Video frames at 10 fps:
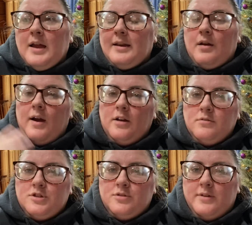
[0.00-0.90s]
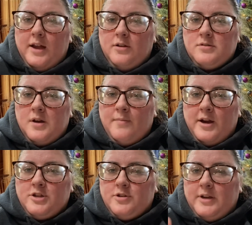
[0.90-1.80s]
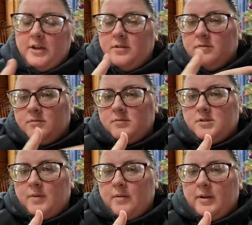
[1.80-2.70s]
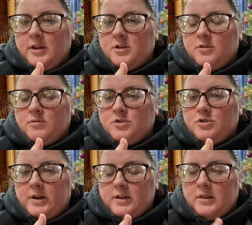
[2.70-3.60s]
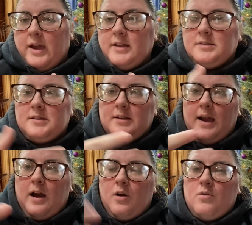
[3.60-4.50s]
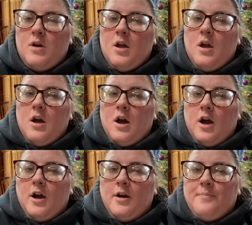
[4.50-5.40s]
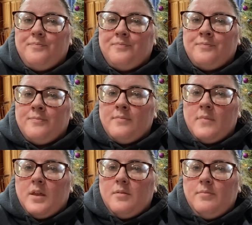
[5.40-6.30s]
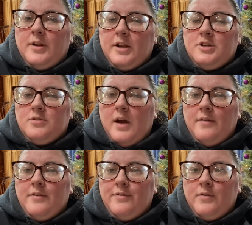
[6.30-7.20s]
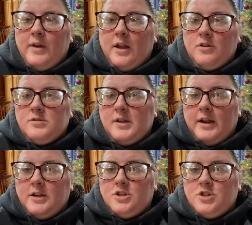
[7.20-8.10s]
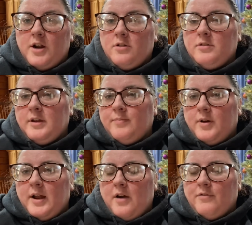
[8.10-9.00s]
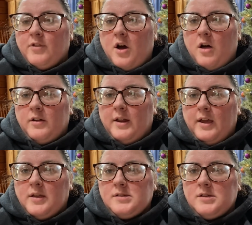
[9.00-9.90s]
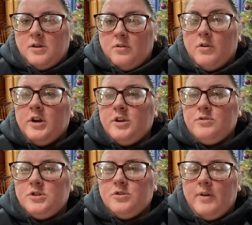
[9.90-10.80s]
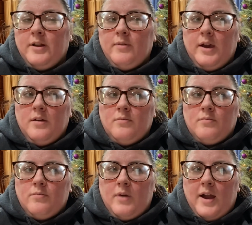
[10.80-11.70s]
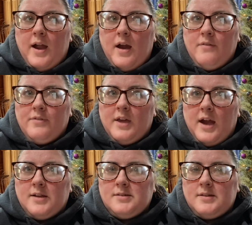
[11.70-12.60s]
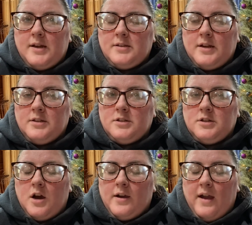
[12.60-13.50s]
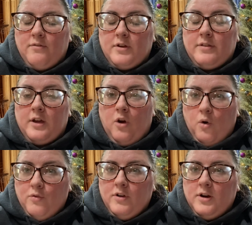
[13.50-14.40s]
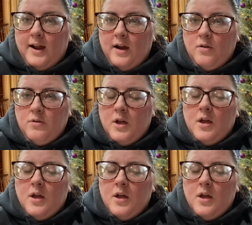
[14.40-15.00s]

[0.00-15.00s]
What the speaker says: Now, I don't do candles on my tree. That's why we do stringed lights now. But I do have a few candles that I generally put out for the holidays, or I used to anyway. I have cats that tend to knock everything over now.